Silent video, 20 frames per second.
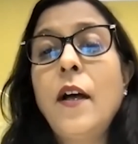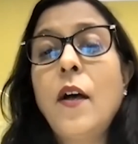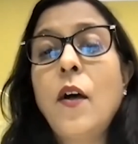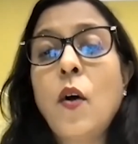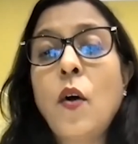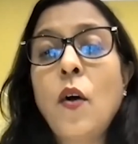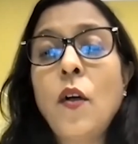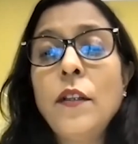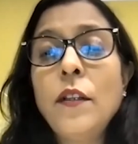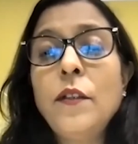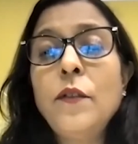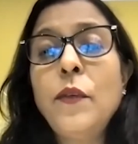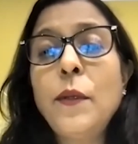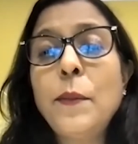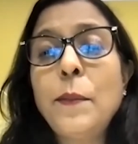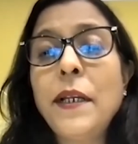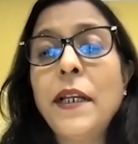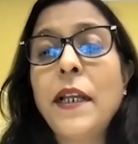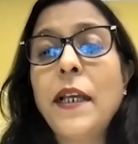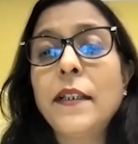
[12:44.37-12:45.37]
all the
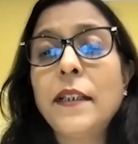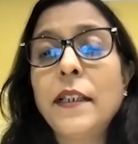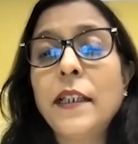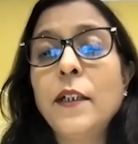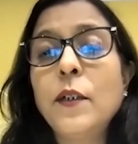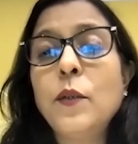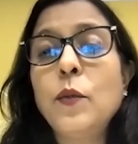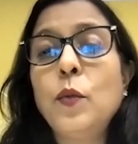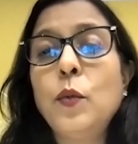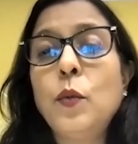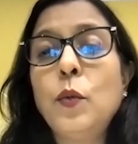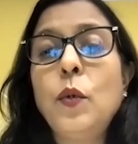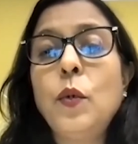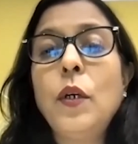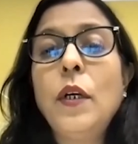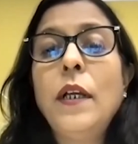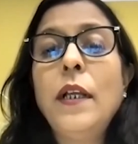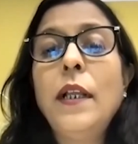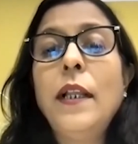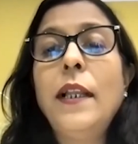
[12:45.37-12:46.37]
women, I think, who
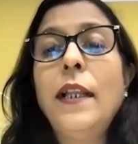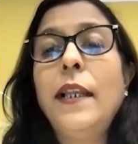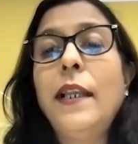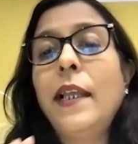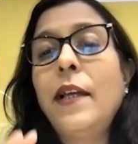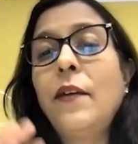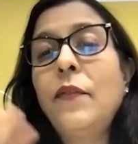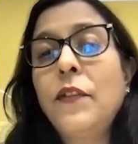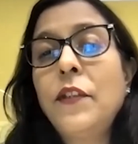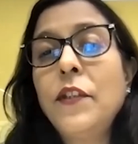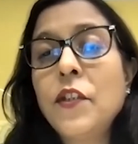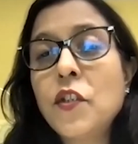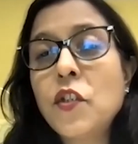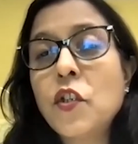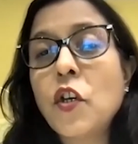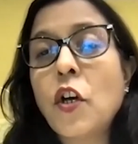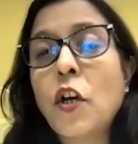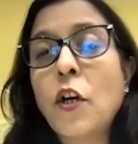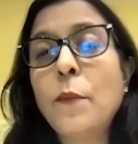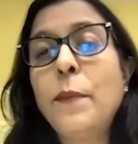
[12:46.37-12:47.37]
left the
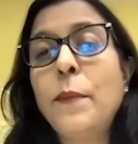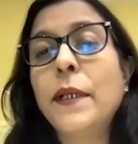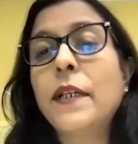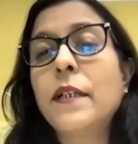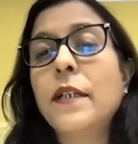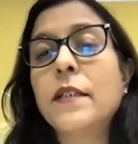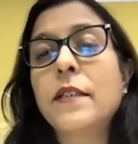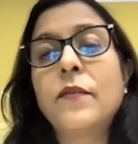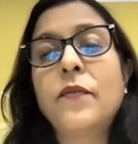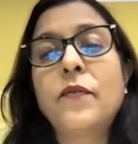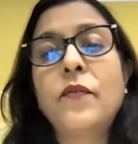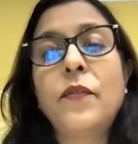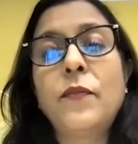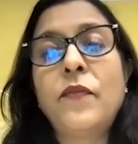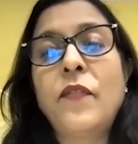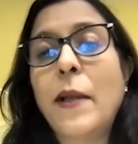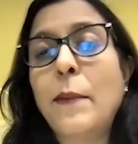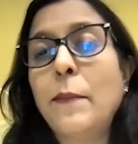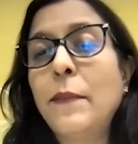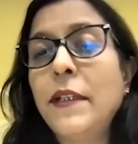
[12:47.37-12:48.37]
job because of
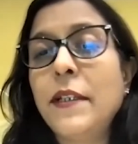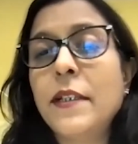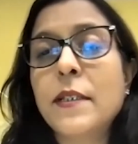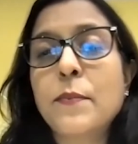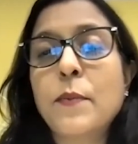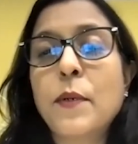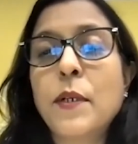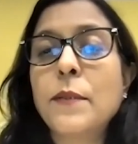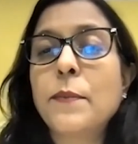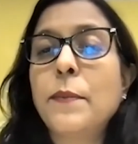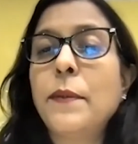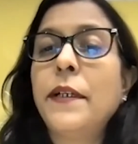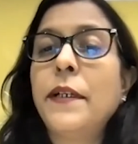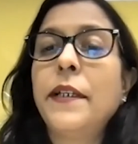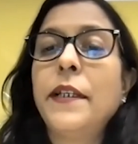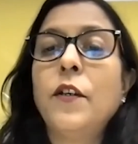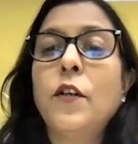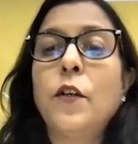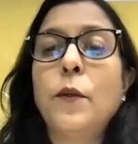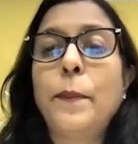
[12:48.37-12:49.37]
family
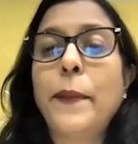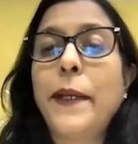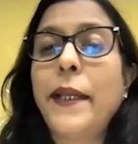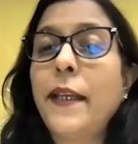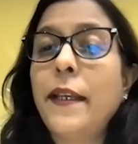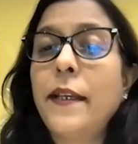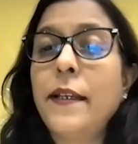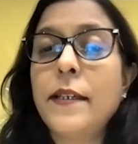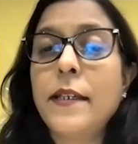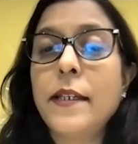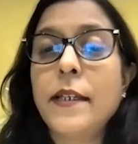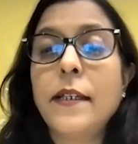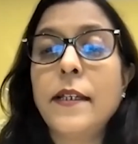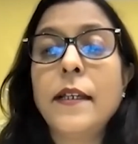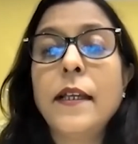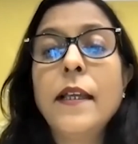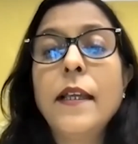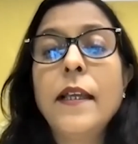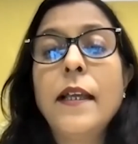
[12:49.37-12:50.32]
responsibility or parenting.